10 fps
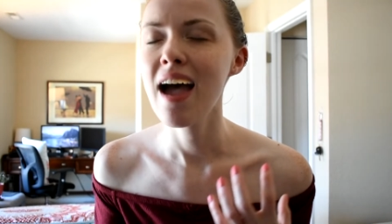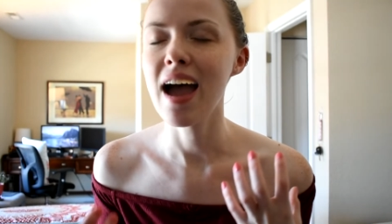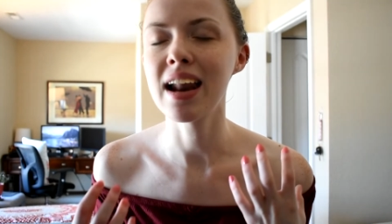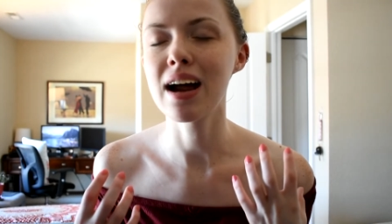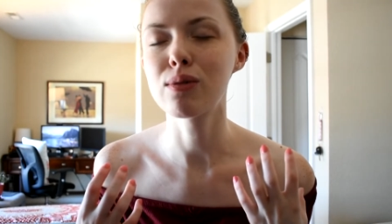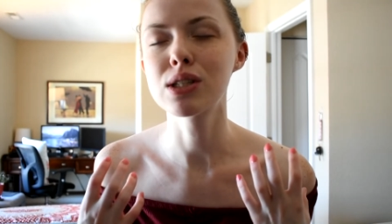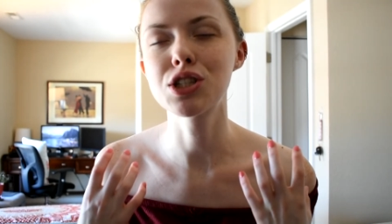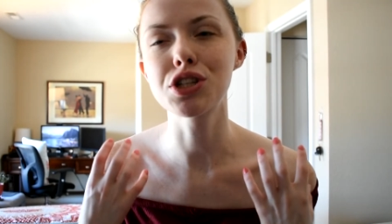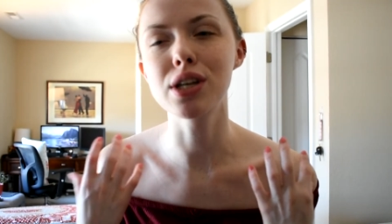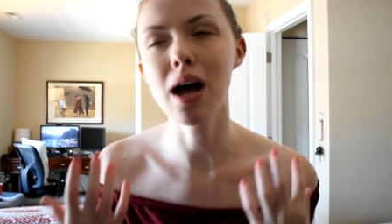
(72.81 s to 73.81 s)
and I was
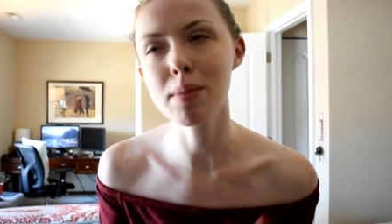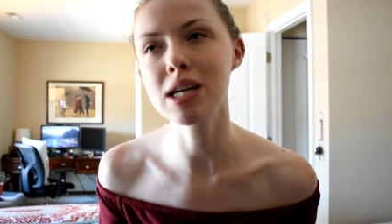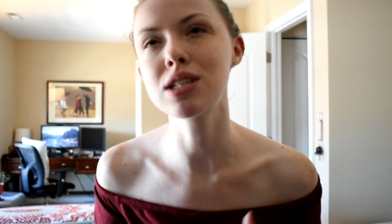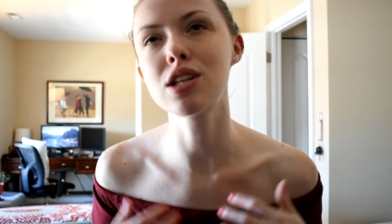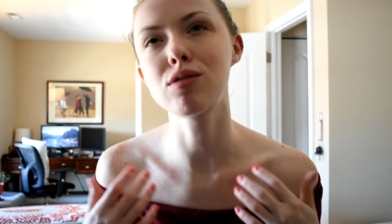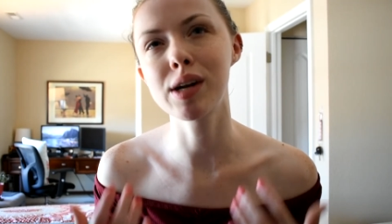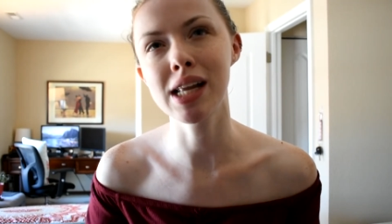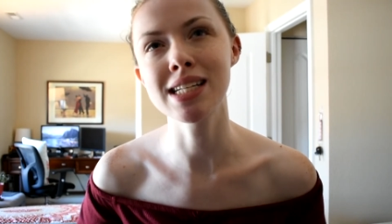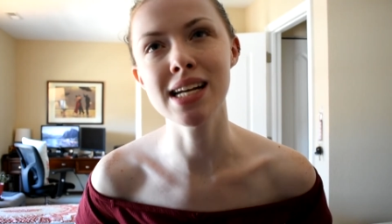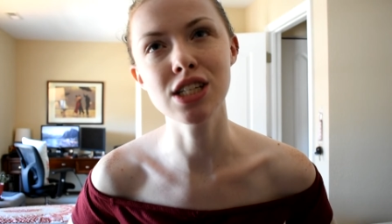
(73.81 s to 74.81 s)
just coming to the
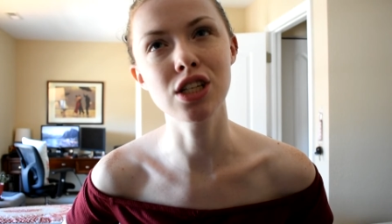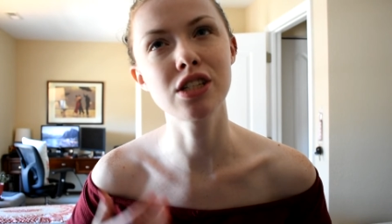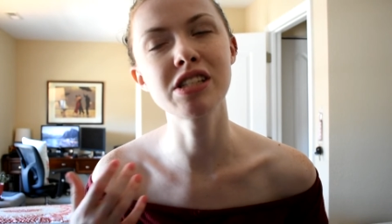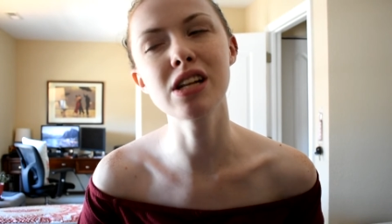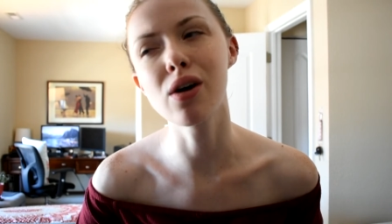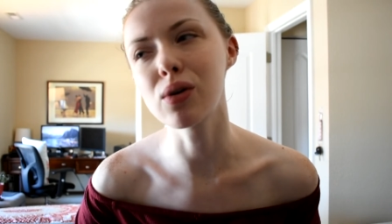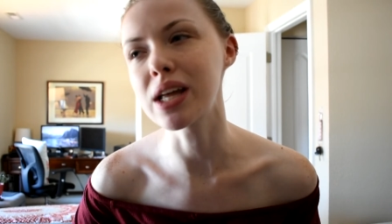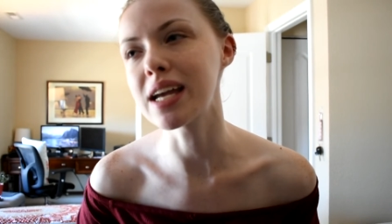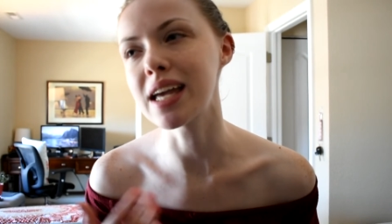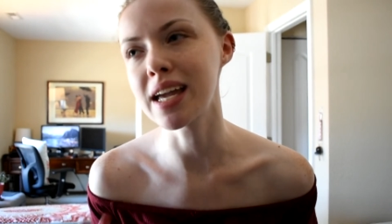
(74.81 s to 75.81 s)
realization
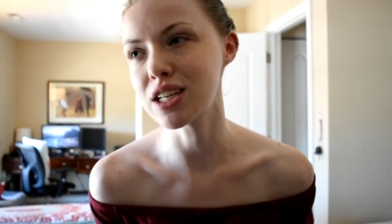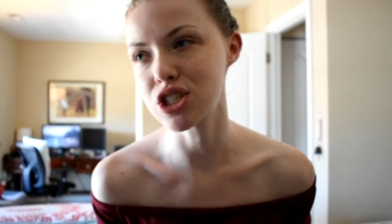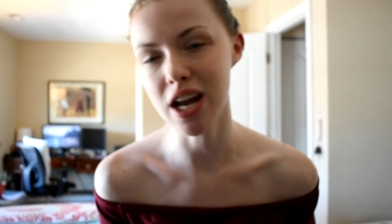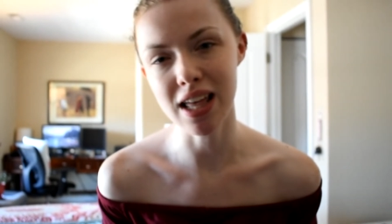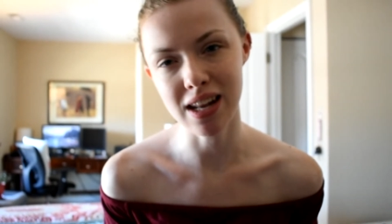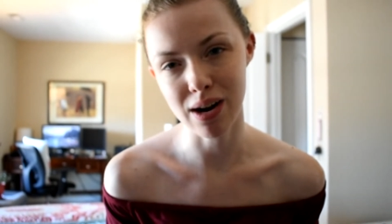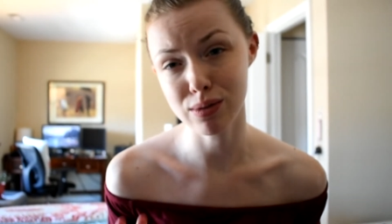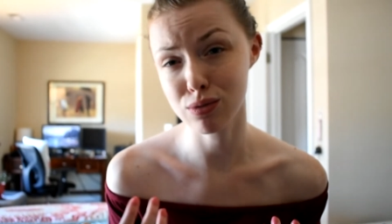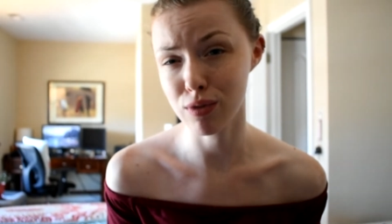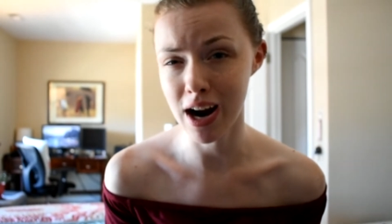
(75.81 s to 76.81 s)
slowly each day that I
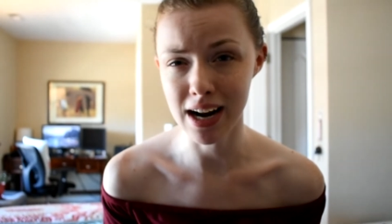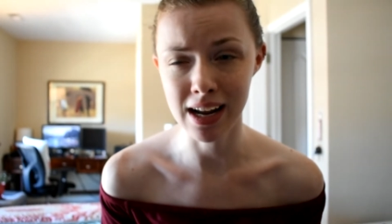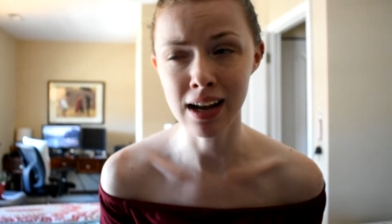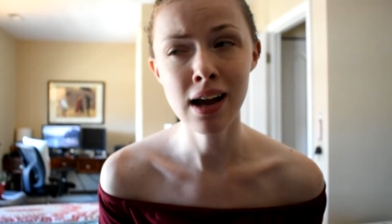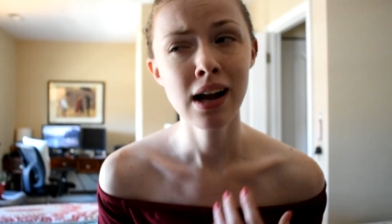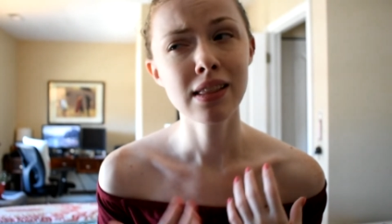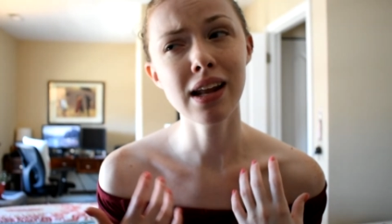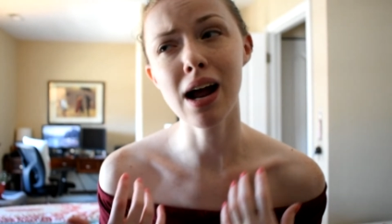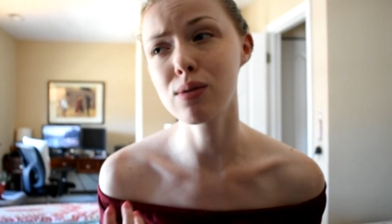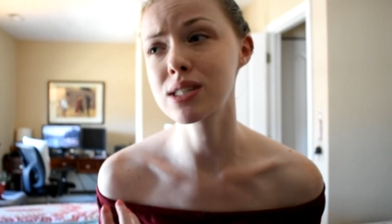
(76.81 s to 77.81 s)
was writing that
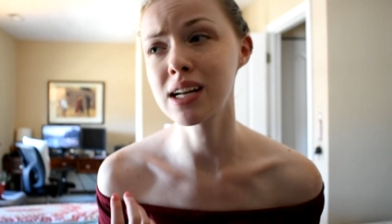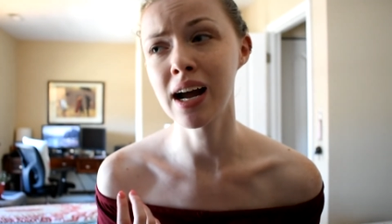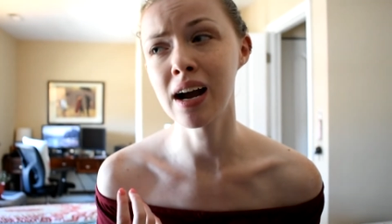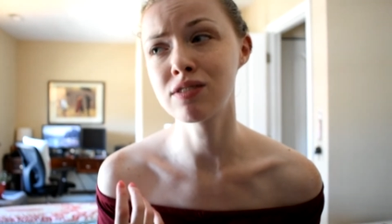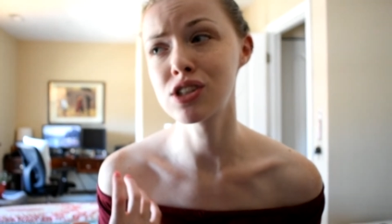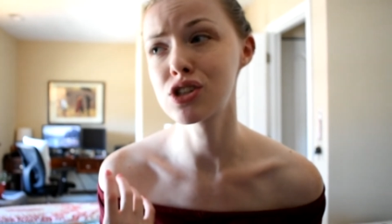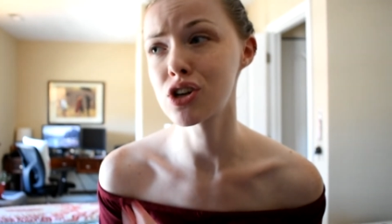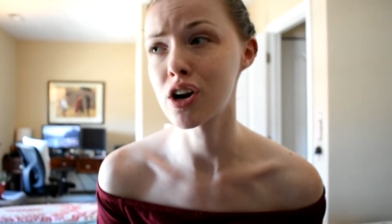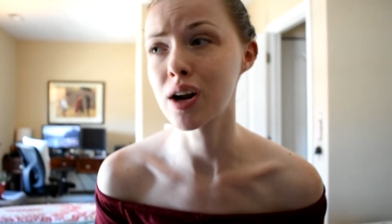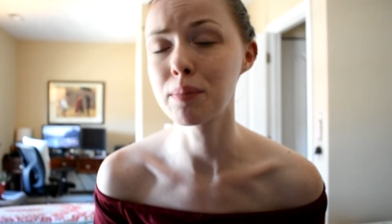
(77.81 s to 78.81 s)
I was gonna have to
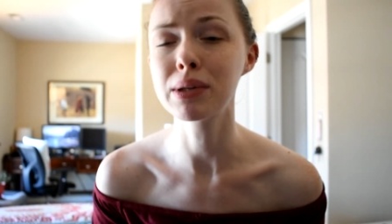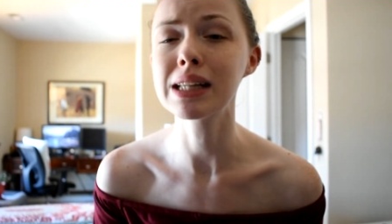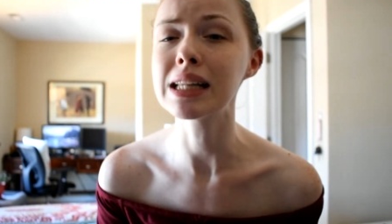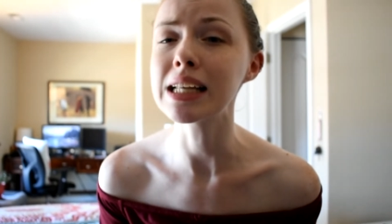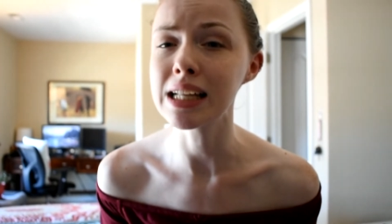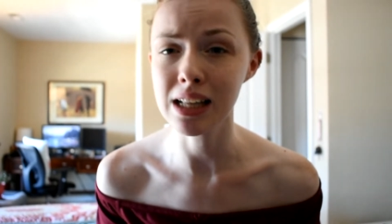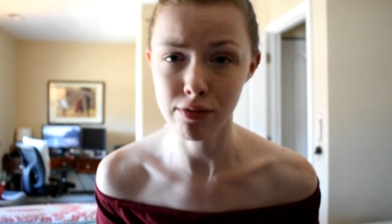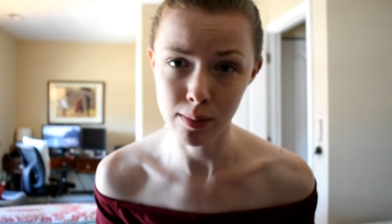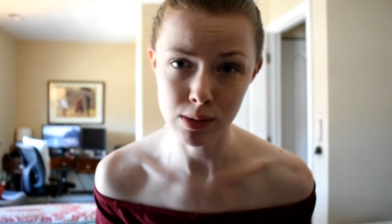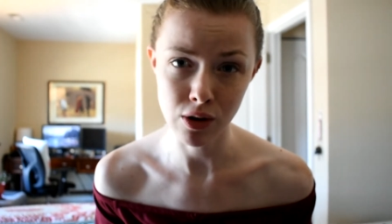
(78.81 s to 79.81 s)
start completely
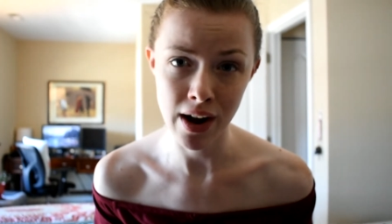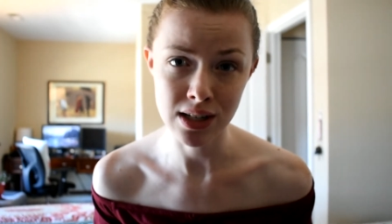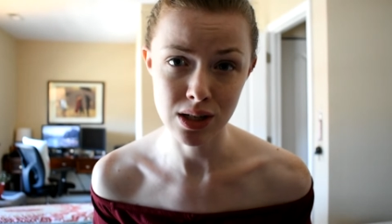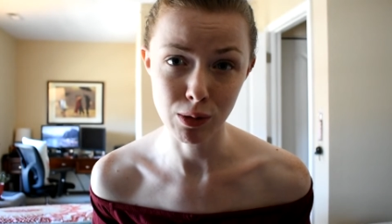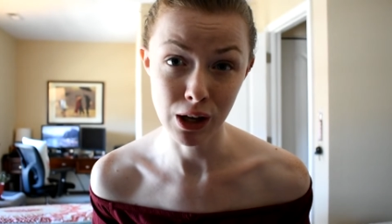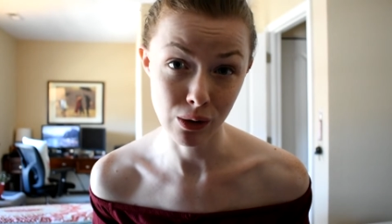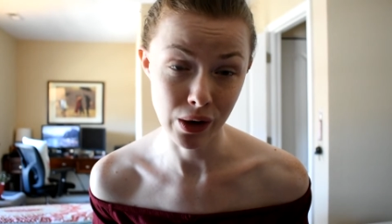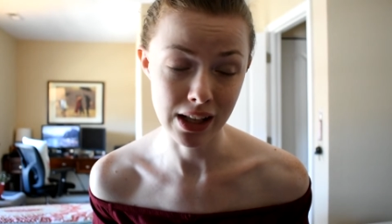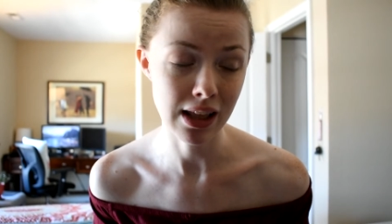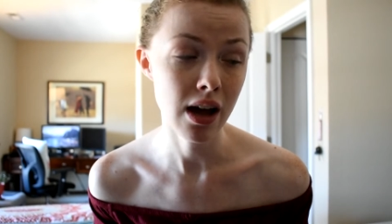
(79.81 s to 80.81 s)
from scratch to begin
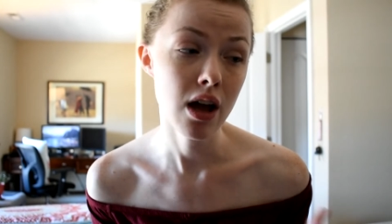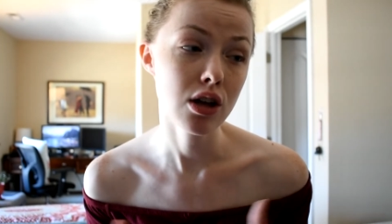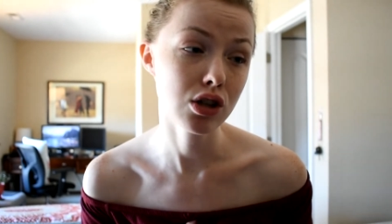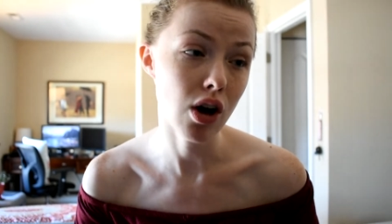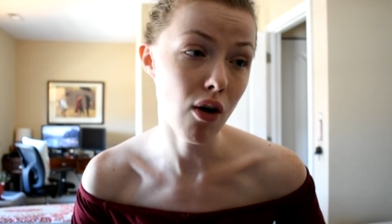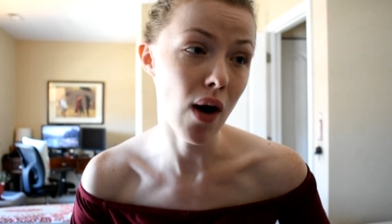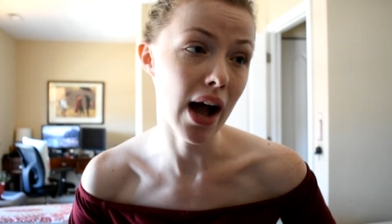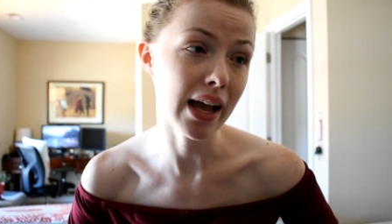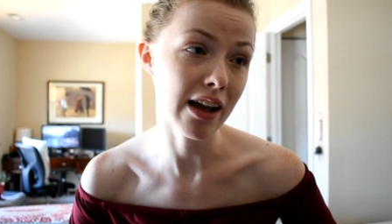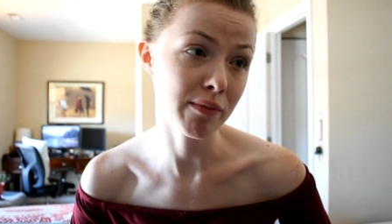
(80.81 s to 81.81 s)
with. So
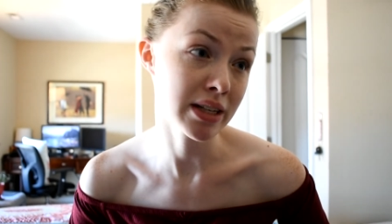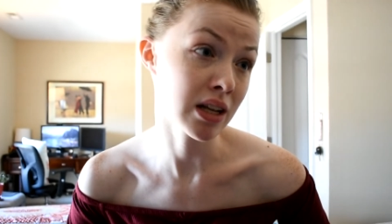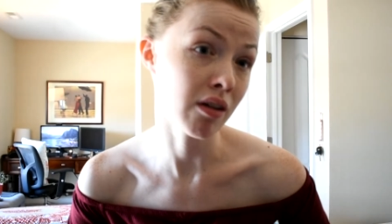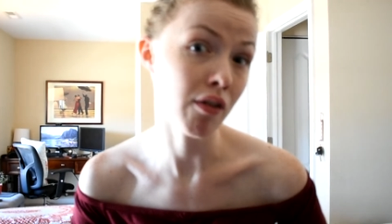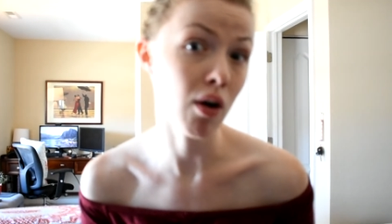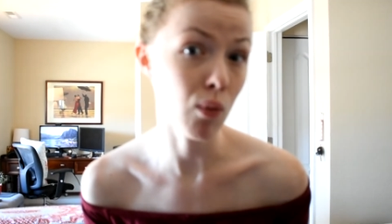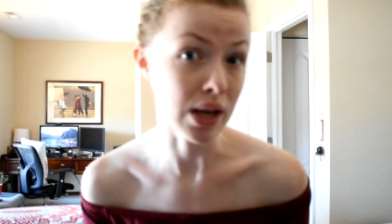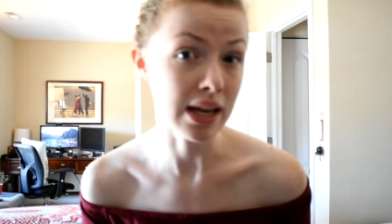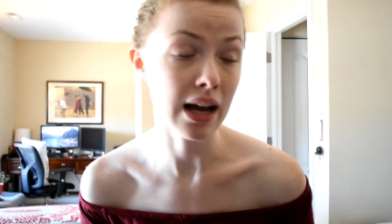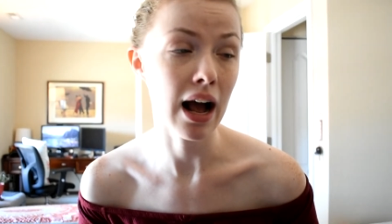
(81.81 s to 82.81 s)
I gave myself a
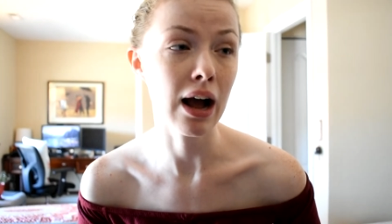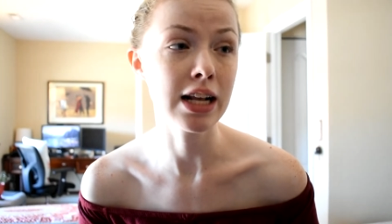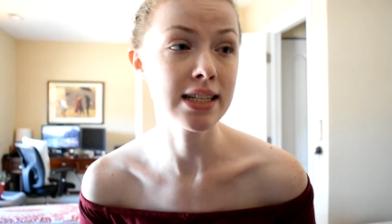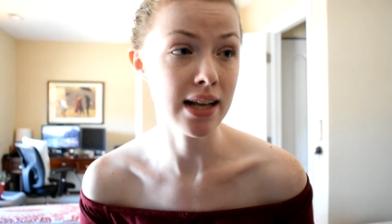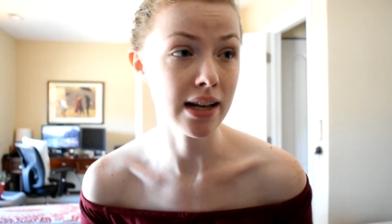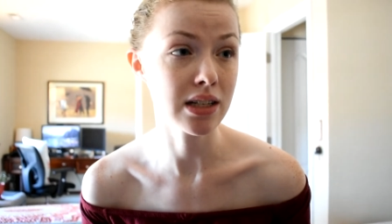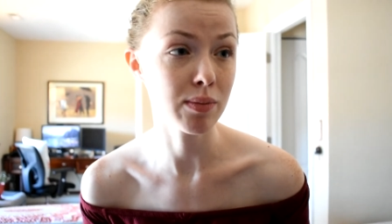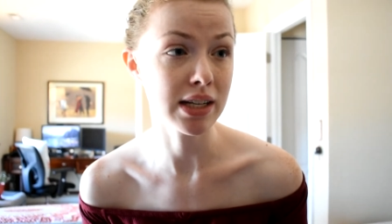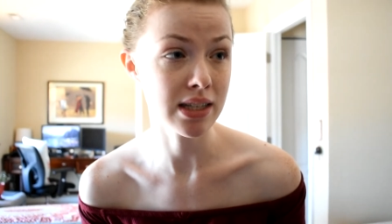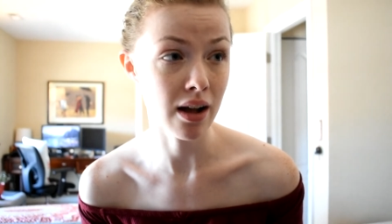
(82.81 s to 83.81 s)
week. I said to
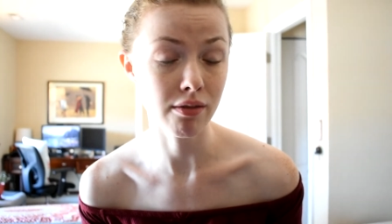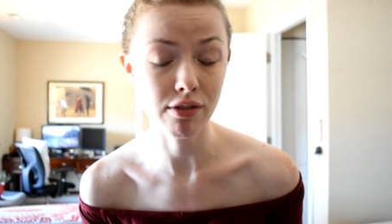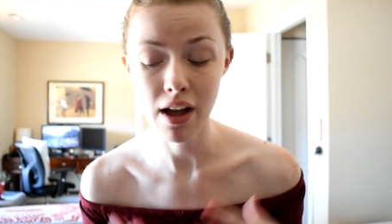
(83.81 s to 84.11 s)
myself,